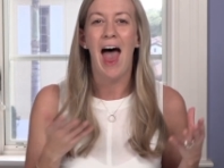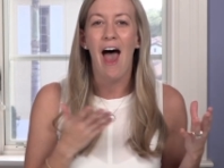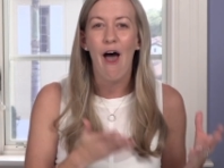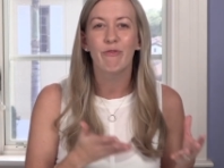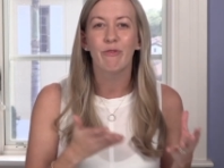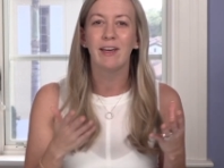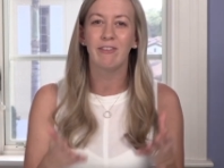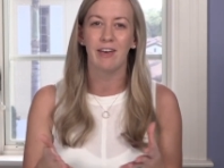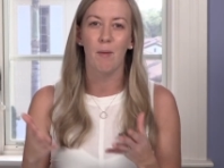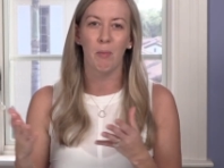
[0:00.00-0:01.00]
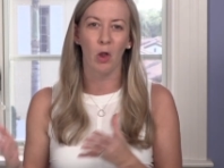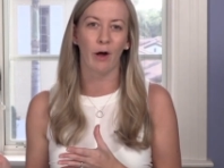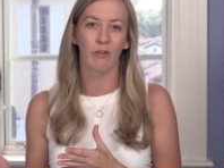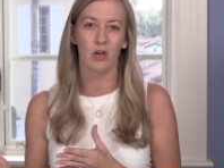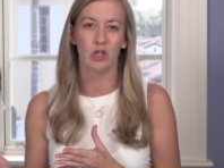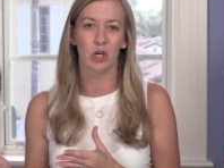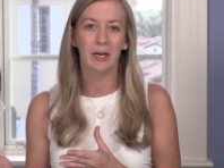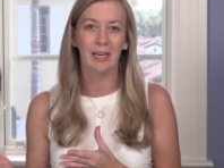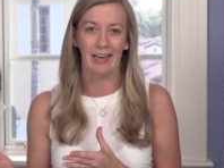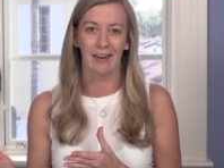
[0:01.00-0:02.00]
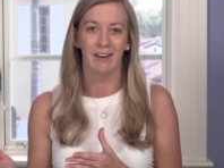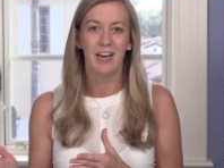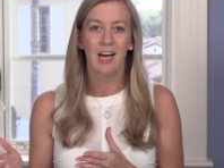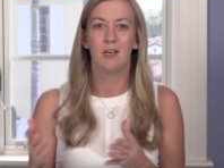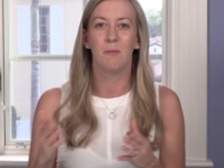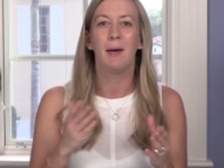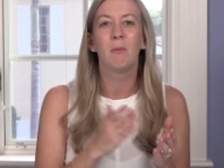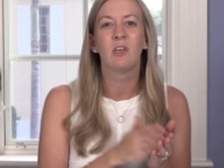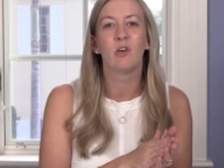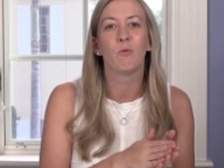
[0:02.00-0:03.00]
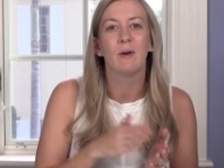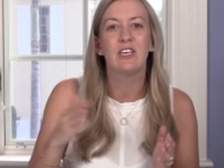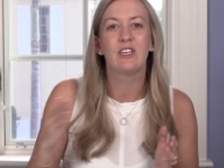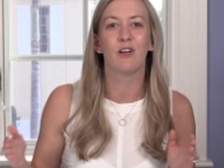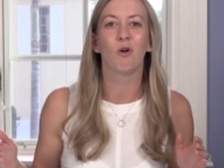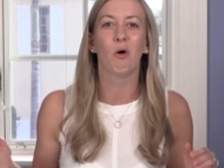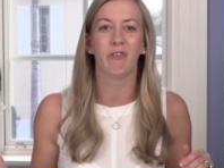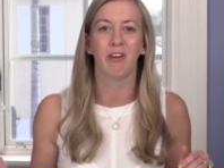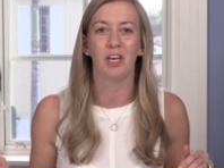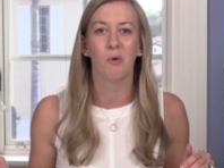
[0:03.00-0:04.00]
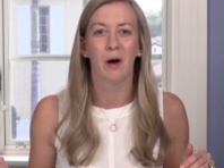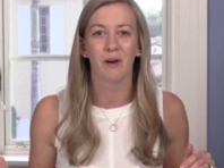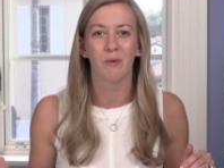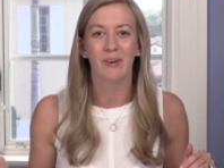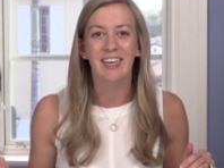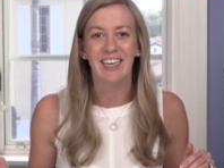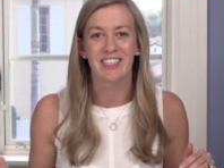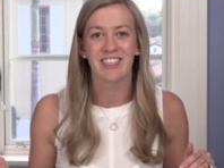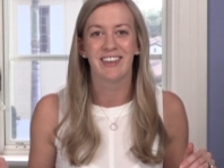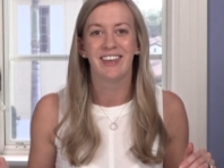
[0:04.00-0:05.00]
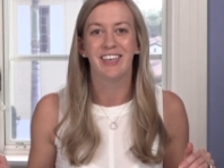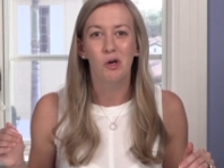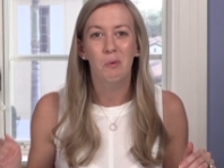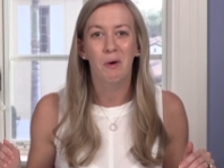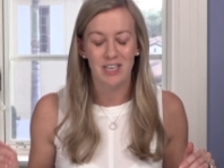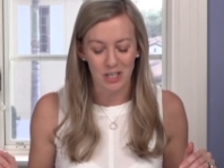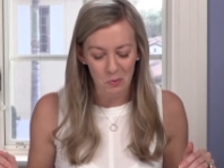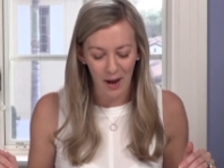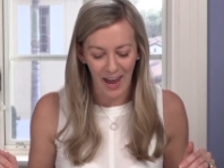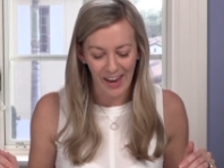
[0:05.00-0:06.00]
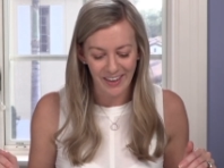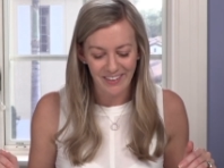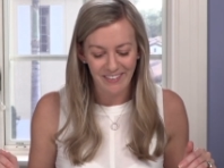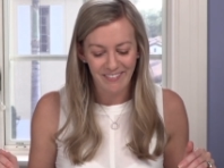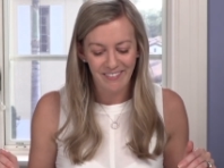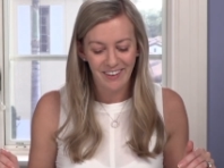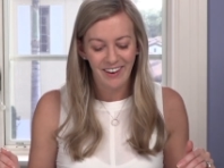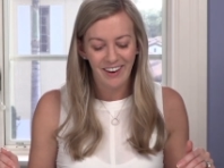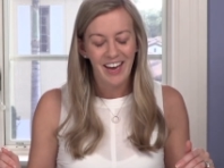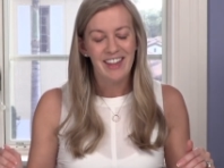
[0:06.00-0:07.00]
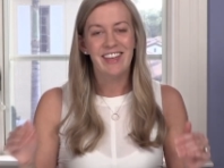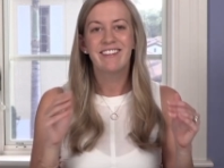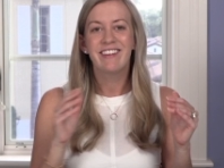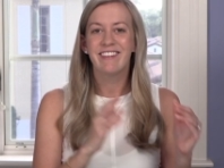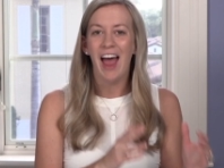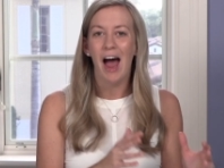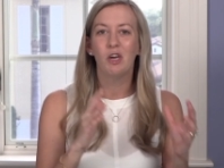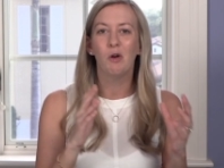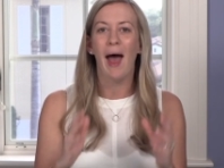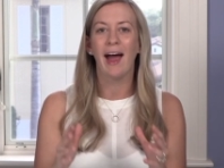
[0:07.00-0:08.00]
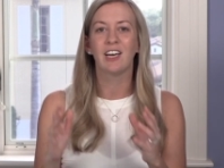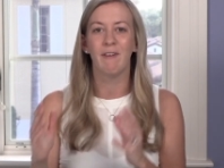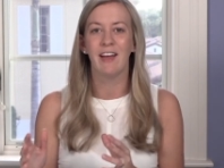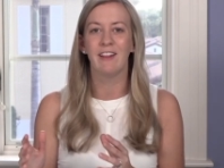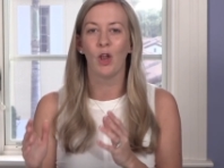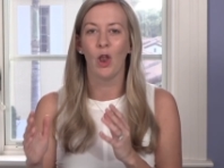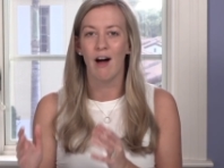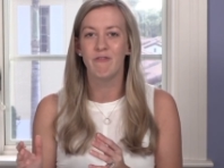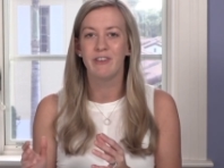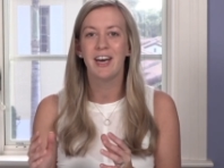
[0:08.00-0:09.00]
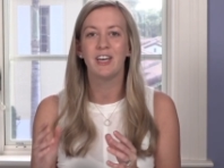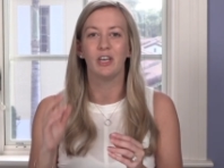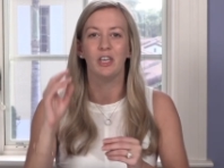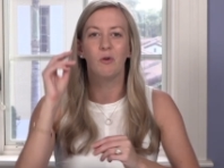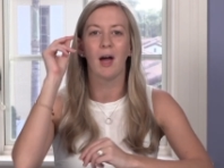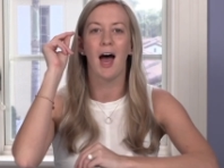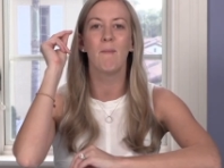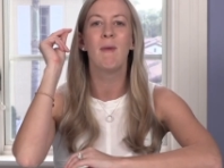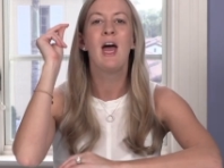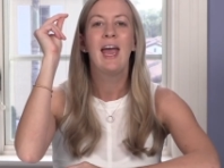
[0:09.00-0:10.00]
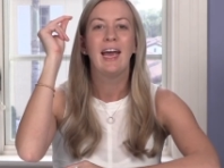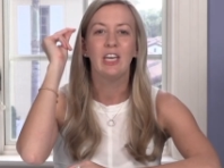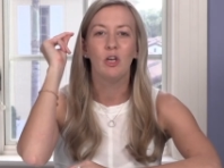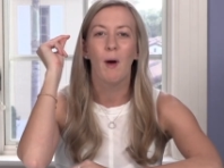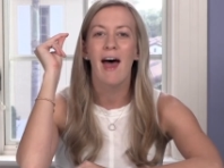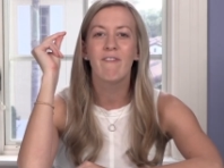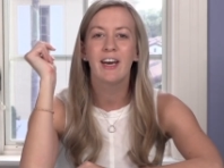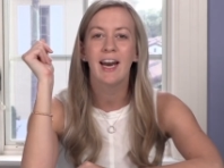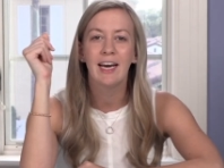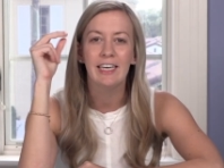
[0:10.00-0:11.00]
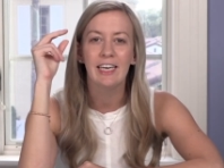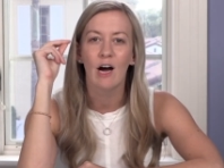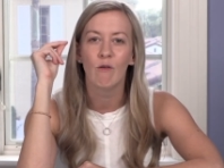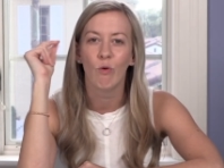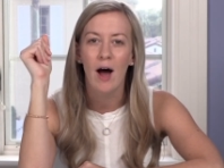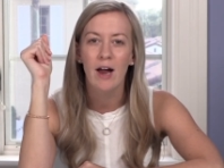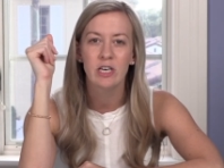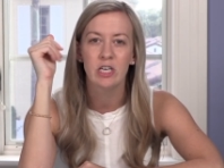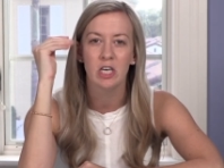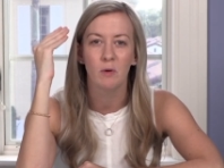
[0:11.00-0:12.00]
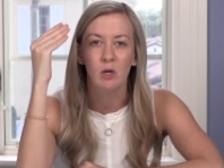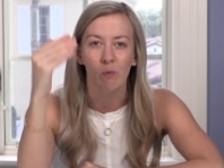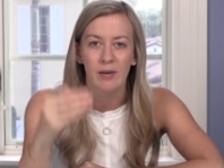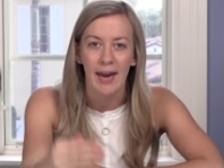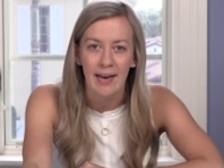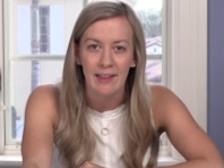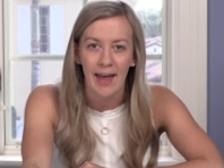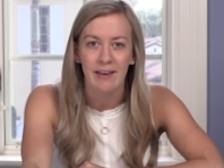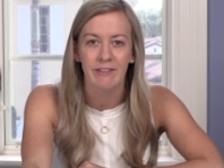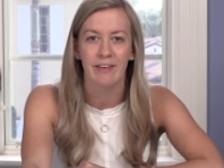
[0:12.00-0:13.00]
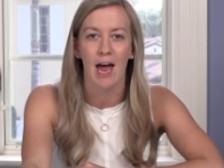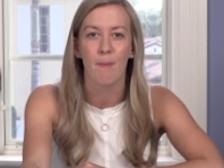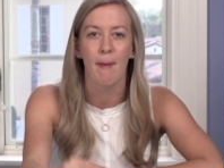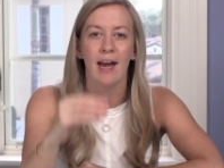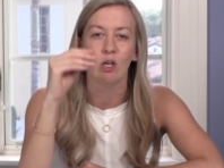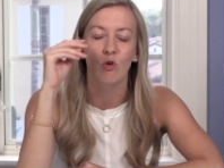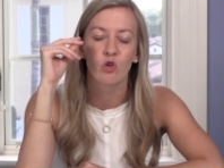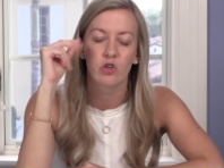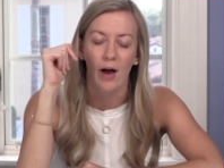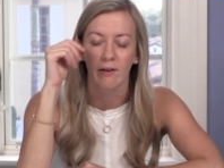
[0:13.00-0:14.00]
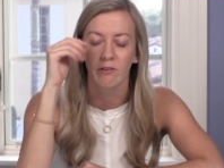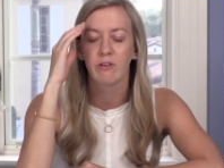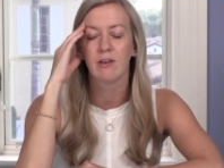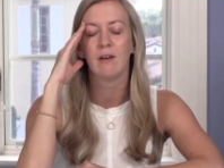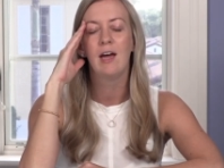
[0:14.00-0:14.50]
every step along the journey, to be able to reach the goals that you want to reach. You can do it. This is how you activate the law of gender. You come, you have an idea of what to do, you take that step and you trust